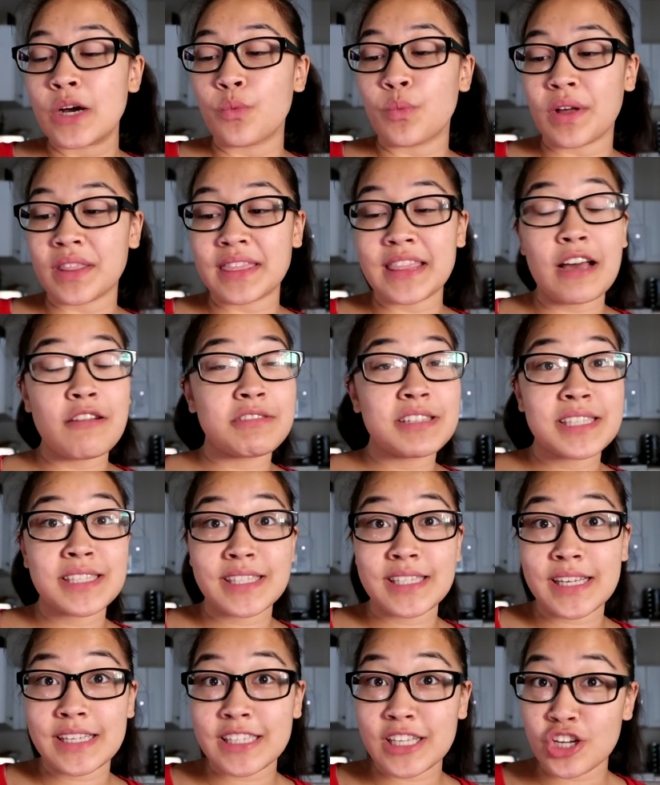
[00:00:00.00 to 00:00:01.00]

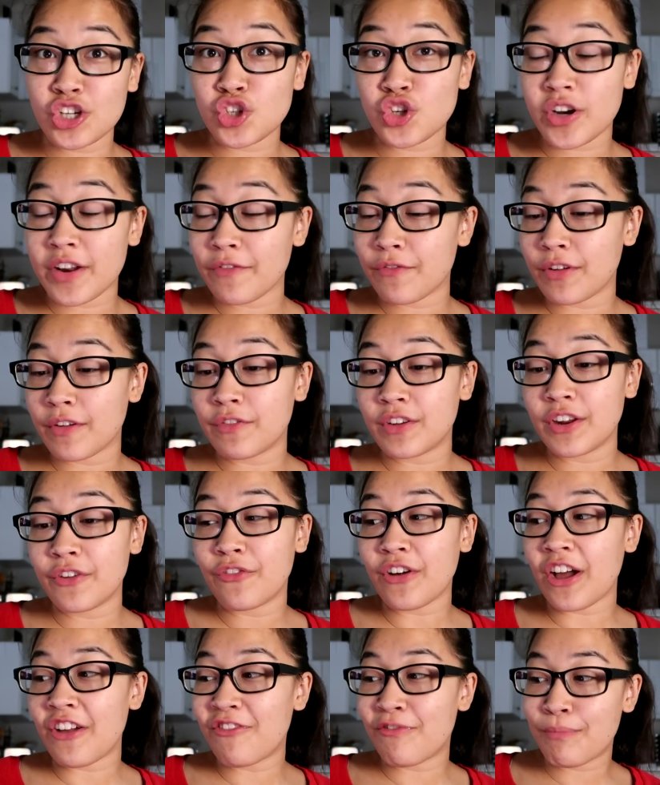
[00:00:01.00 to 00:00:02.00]

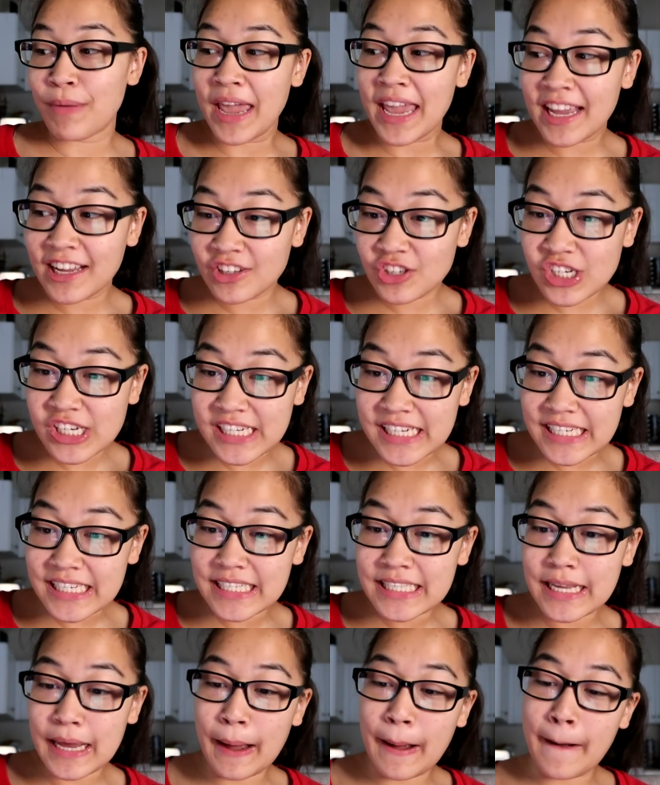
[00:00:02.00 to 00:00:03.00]
1,655
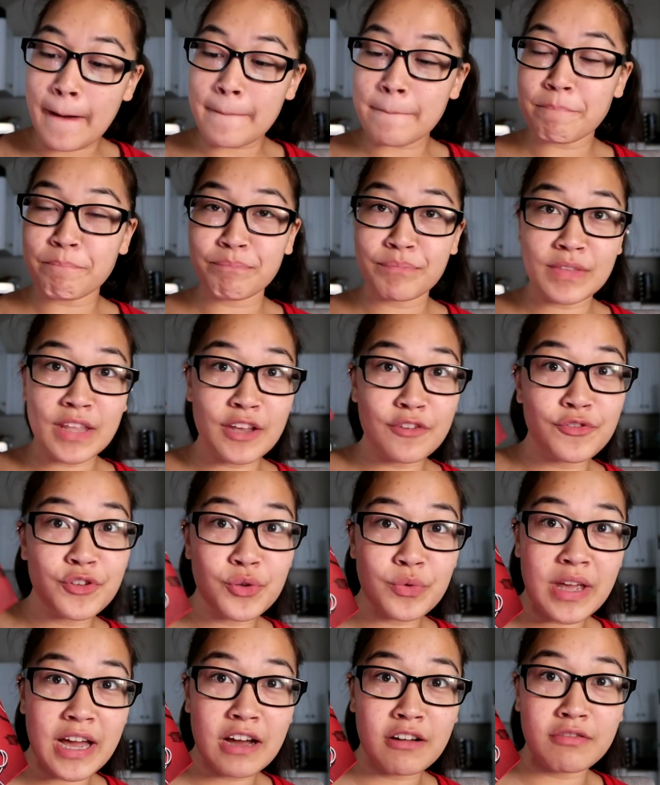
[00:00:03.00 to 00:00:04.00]
pages, if
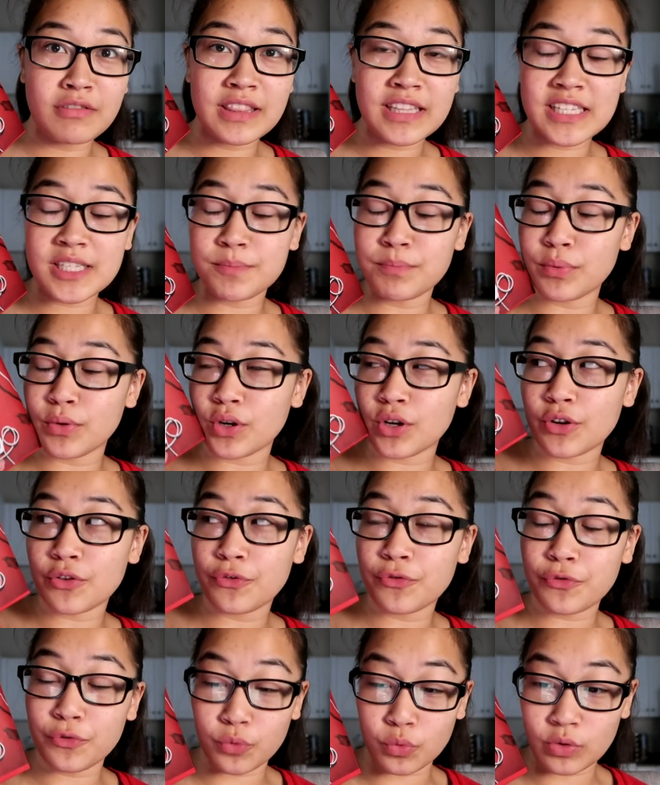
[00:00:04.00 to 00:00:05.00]
you count this book
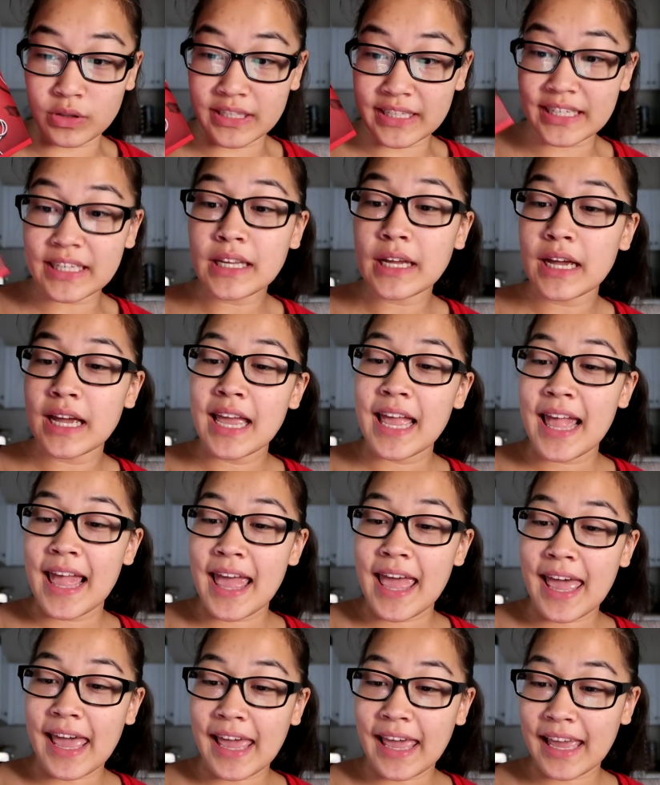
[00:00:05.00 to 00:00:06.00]
fully.
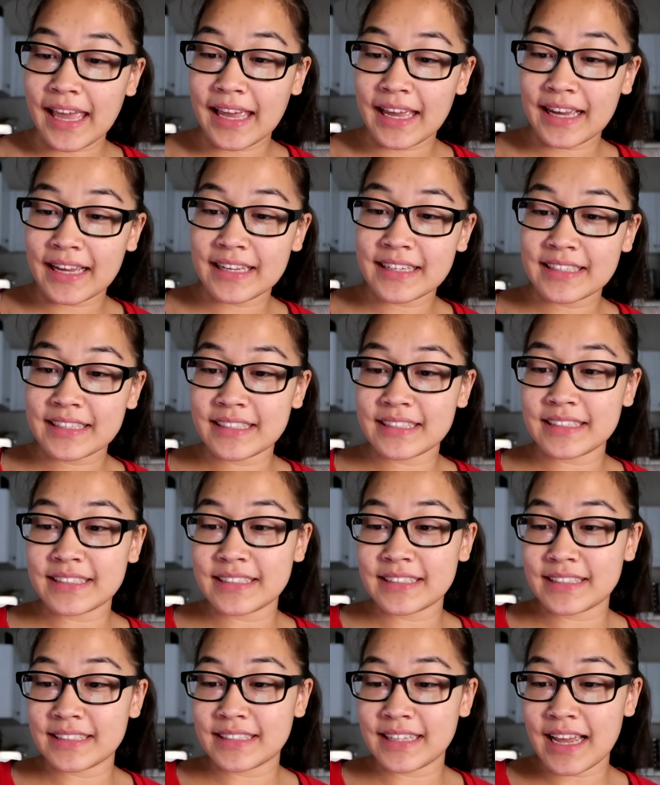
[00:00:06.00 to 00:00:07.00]
And
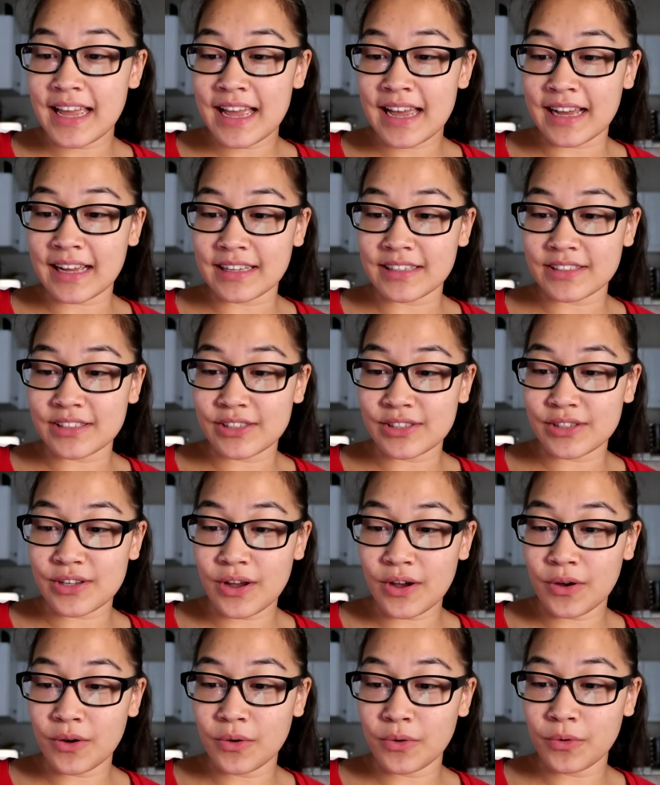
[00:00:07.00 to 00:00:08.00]
yeah,
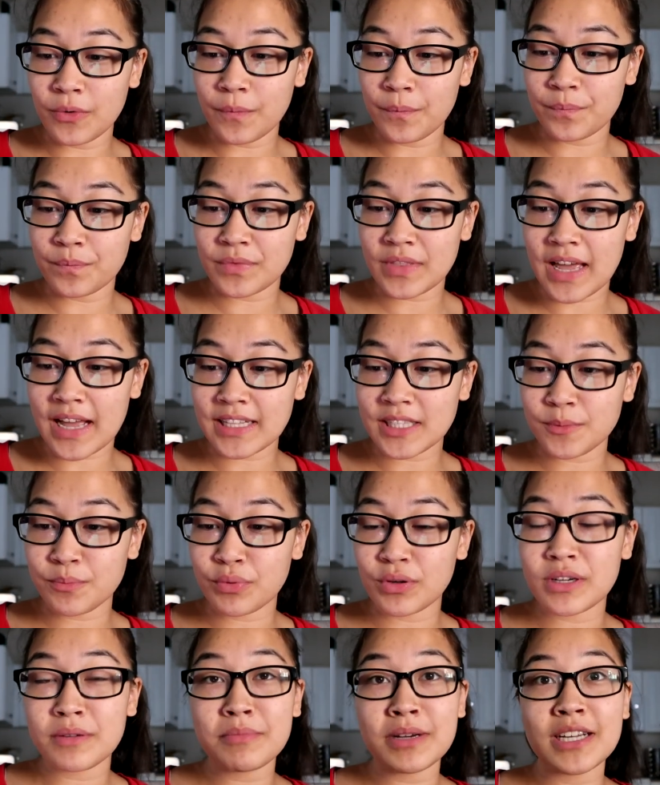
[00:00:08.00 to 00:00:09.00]
so that's
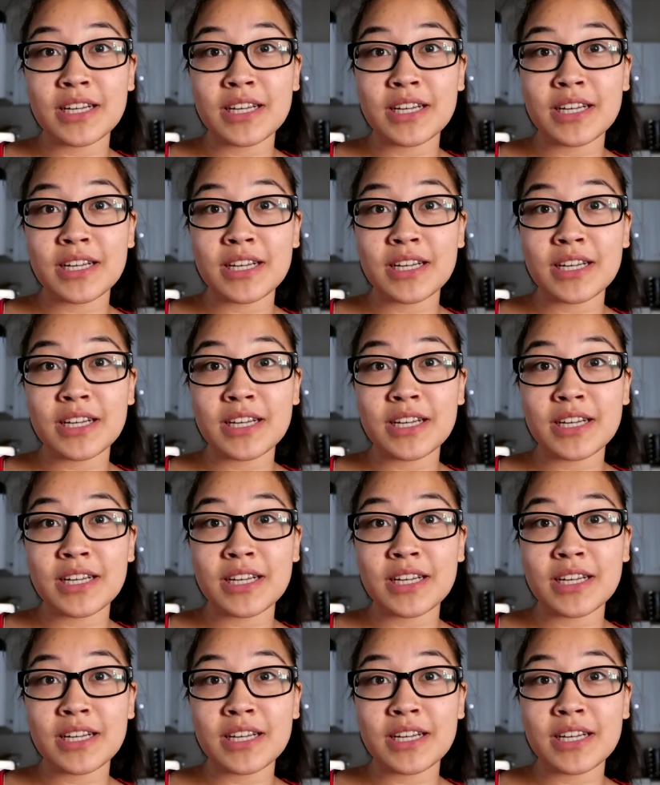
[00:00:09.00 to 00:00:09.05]
pretty